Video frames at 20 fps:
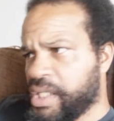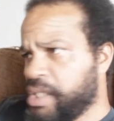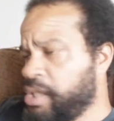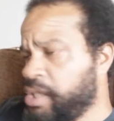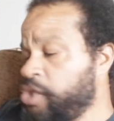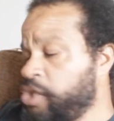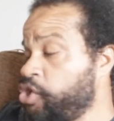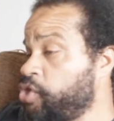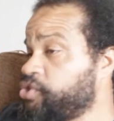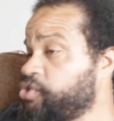
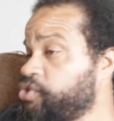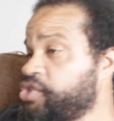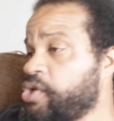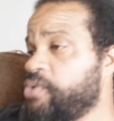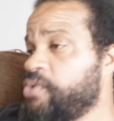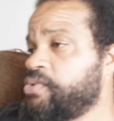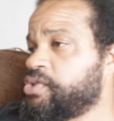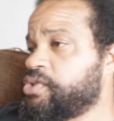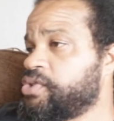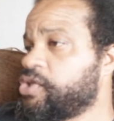You know,
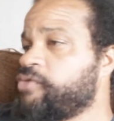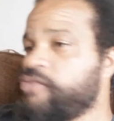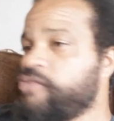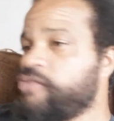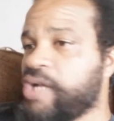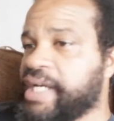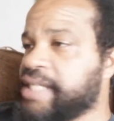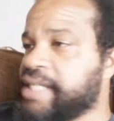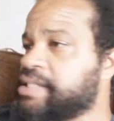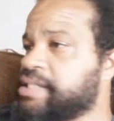so so
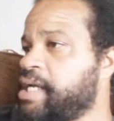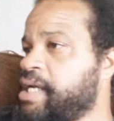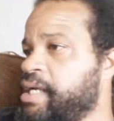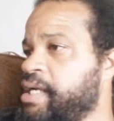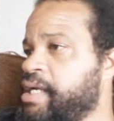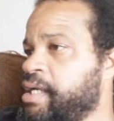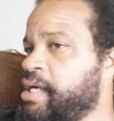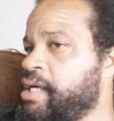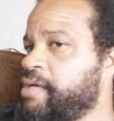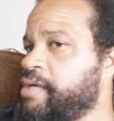Floyd gets a
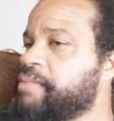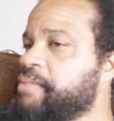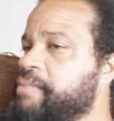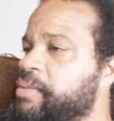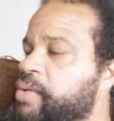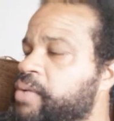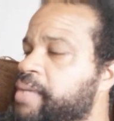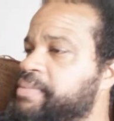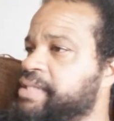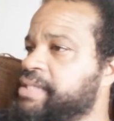lot of love.
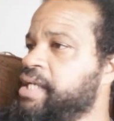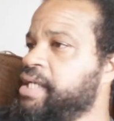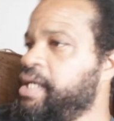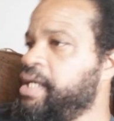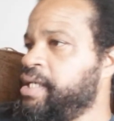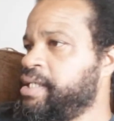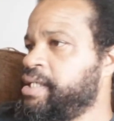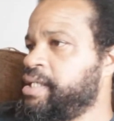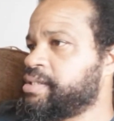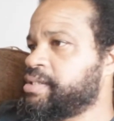But what I'm
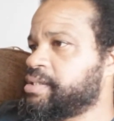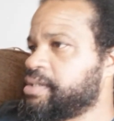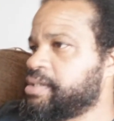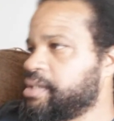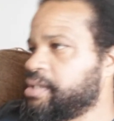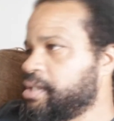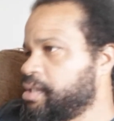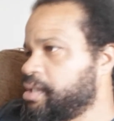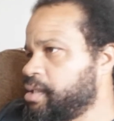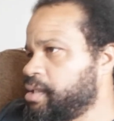saying is,
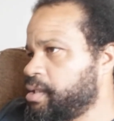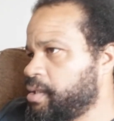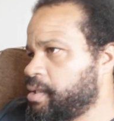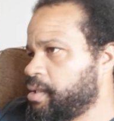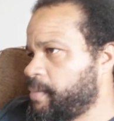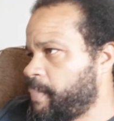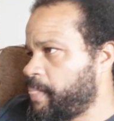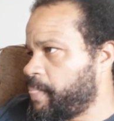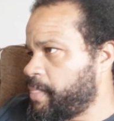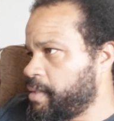
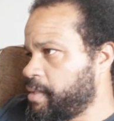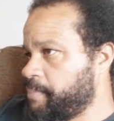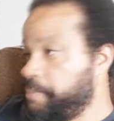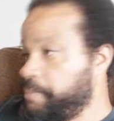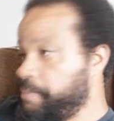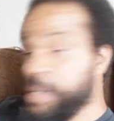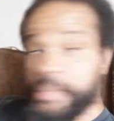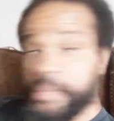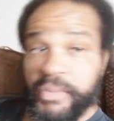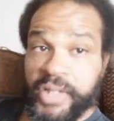
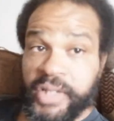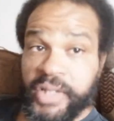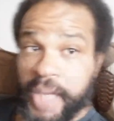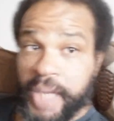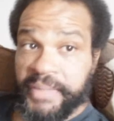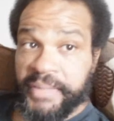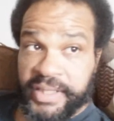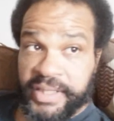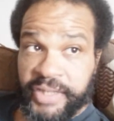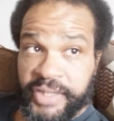people would
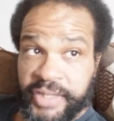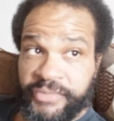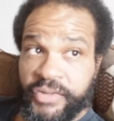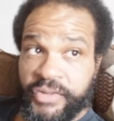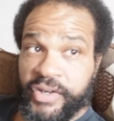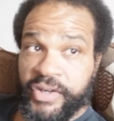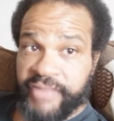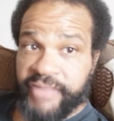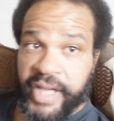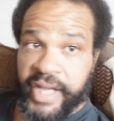come to see
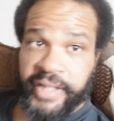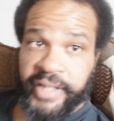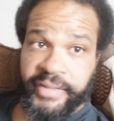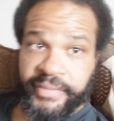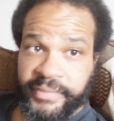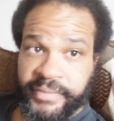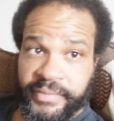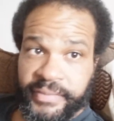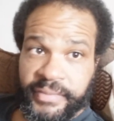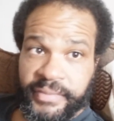Floyd fight.
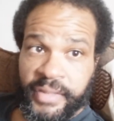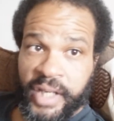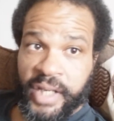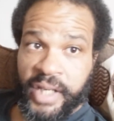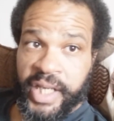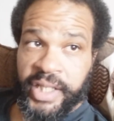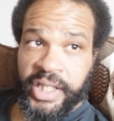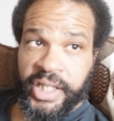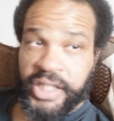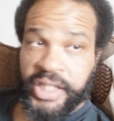All
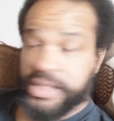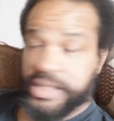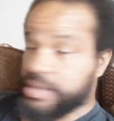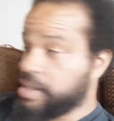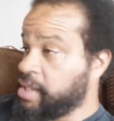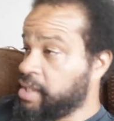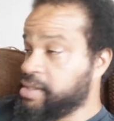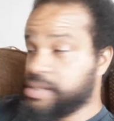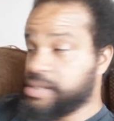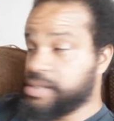right, he's
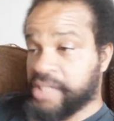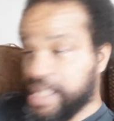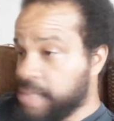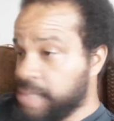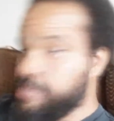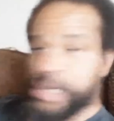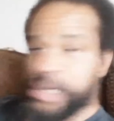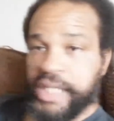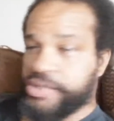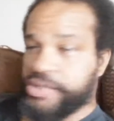he's the
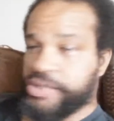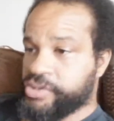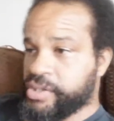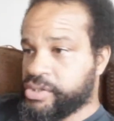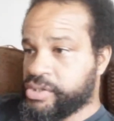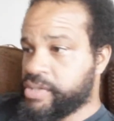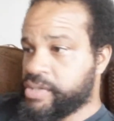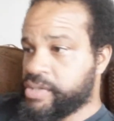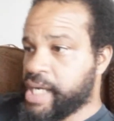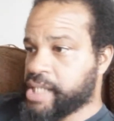major
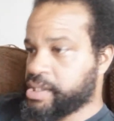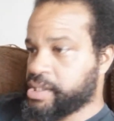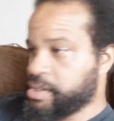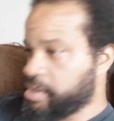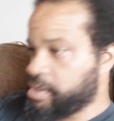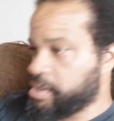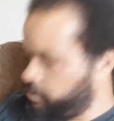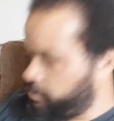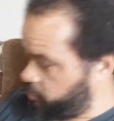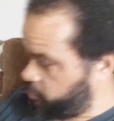attraction.
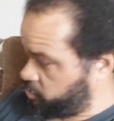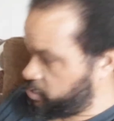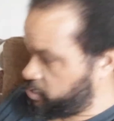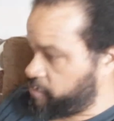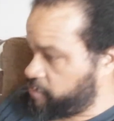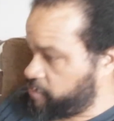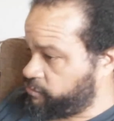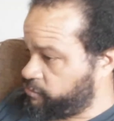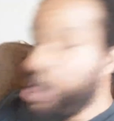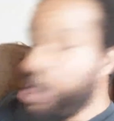If you
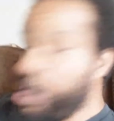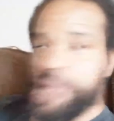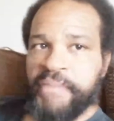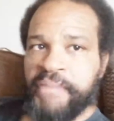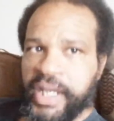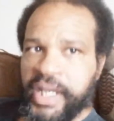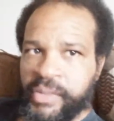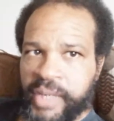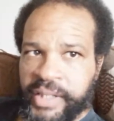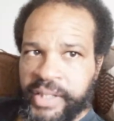say Floyd
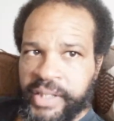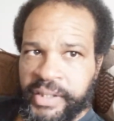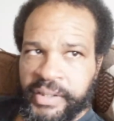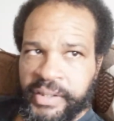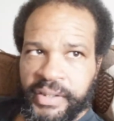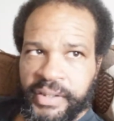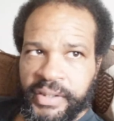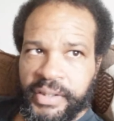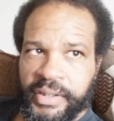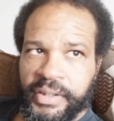Mayweather,
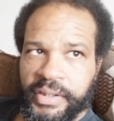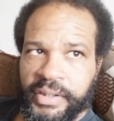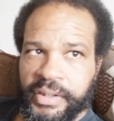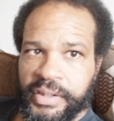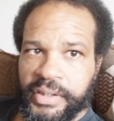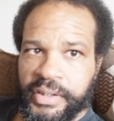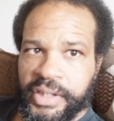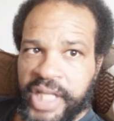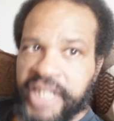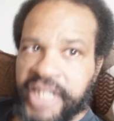
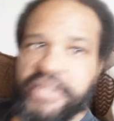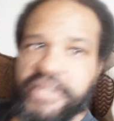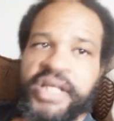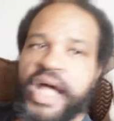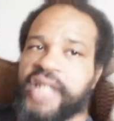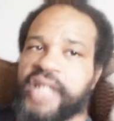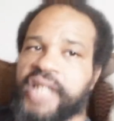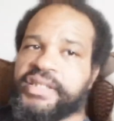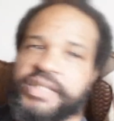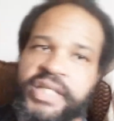that's
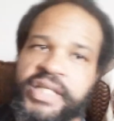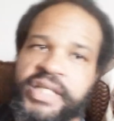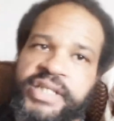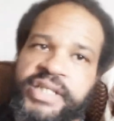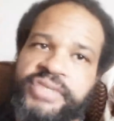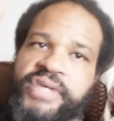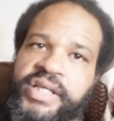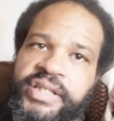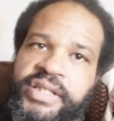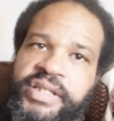dollar
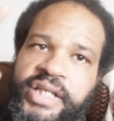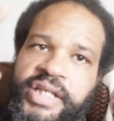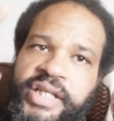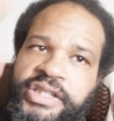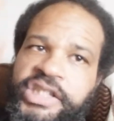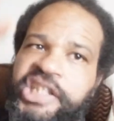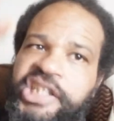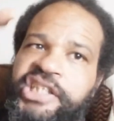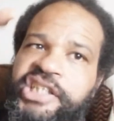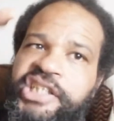signs right there.
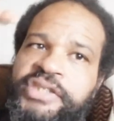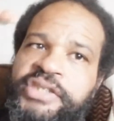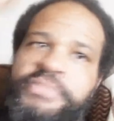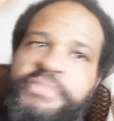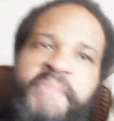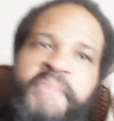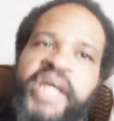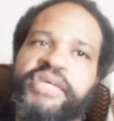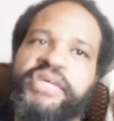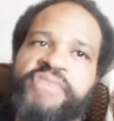
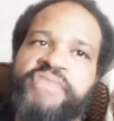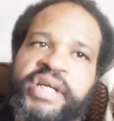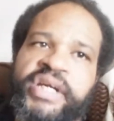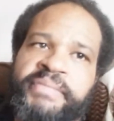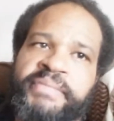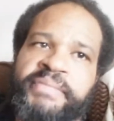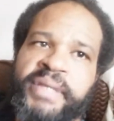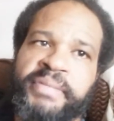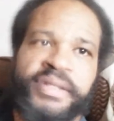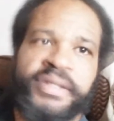Make it
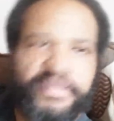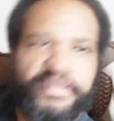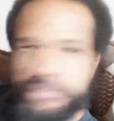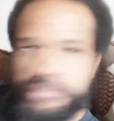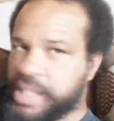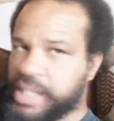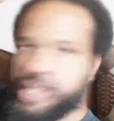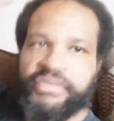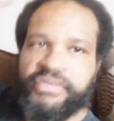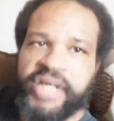rain, baby.
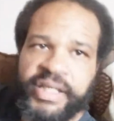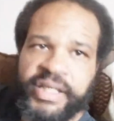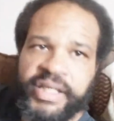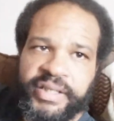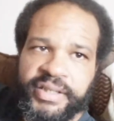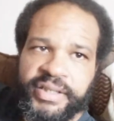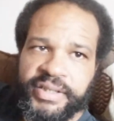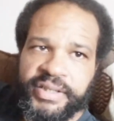Make it rain.